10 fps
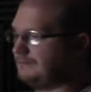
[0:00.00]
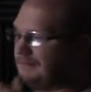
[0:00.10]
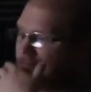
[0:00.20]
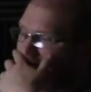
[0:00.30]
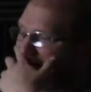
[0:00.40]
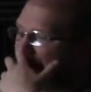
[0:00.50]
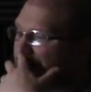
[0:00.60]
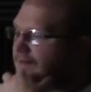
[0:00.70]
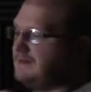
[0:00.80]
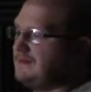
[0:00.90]
accord,
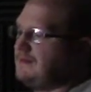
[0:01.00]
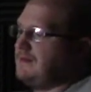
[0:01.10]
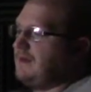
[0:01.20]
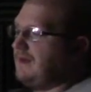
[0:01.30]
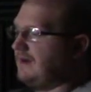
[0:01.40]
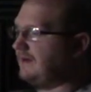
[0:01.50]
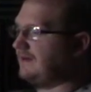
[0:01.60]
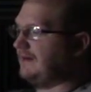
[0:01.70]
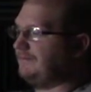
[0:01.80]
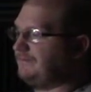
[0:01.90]
like they.
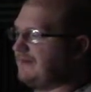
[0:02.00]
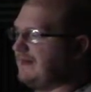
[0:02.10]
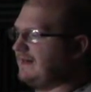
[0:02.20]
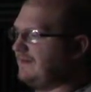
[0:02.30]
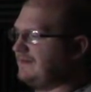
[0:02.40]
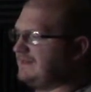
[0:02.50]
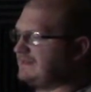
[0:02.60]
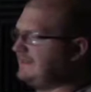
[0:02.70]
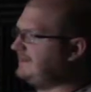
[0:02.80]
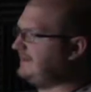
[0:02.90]
Okay, I, I want to
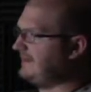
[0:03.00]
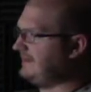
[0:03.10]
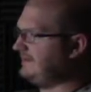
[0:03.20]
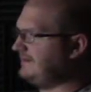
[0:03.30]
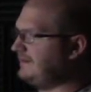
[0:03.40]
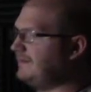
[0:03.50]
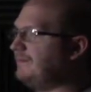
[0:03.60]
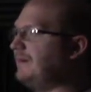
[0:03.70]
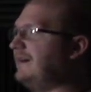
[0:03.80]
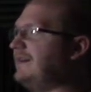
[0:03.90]
say yeah. I
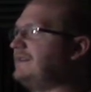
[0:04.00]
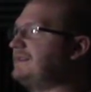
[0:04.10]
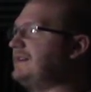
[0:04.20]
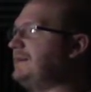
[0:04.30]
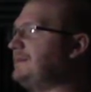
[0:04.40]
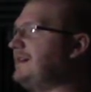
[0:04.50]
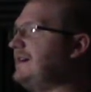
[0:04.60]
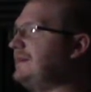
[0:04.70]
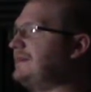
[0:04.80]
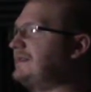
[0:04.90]
mean, but I guess at the they same should time,
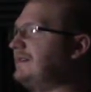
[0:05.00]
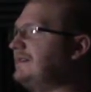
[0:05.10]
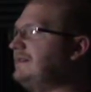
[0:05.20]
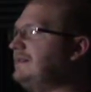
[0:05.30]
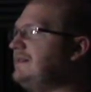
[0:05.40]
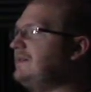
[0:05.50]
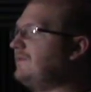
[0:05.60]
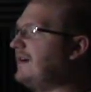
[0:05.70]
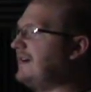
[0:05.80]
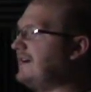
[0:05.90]
have it's security. Like,
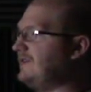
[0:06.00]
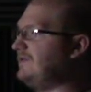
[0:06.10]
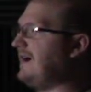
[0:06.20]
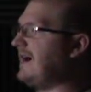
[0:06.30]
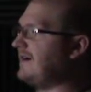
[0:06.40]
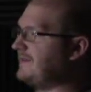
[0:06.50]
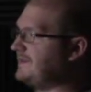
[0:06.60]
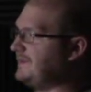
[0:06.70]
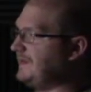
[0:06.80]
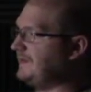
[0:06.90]
right? Yeah, you hired these
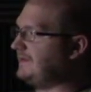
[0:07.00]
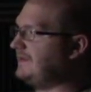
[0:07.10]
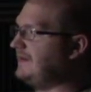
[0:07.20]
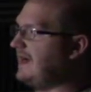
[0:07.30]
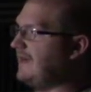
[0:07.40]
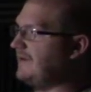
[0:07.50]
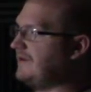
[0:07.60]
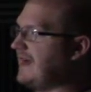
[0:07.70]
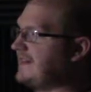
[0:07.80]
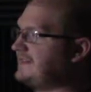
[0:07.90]
people. Yeah, they're
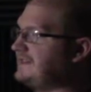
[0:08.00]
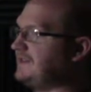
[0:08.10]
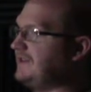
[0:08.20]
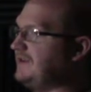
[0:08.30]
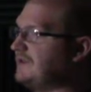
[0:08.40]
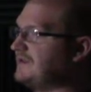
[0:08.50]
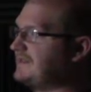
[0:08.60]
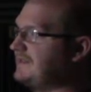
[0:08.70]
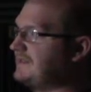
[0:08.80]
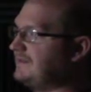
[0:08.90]
accessing your
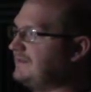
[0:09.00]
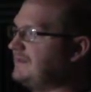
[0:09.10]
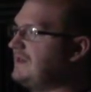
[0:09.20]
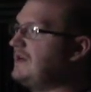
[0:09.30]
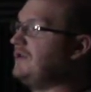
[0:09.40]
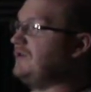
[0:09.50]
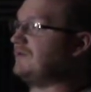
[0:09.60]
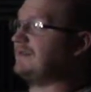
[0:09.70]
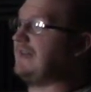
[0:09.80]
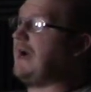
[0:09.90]
systems. You're
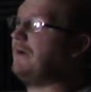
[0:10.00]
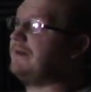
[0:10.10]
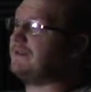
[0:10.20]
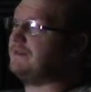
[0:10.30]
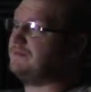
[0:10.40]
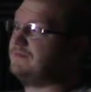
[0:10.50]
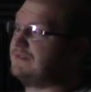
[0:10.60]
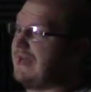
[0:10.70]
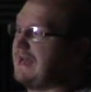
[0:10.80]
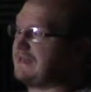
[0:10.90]
allowing them
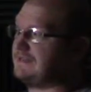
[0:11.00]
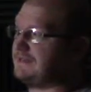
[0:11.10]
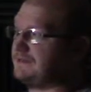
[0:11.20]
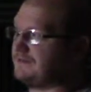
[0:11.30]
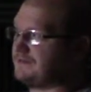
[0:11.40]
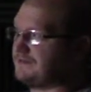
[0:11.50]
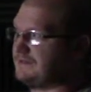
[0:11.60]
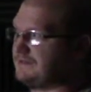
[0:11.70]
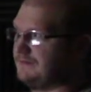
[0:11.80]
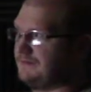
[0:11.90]
to access your
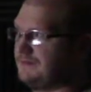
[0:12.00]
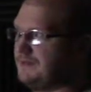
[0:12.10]
systems.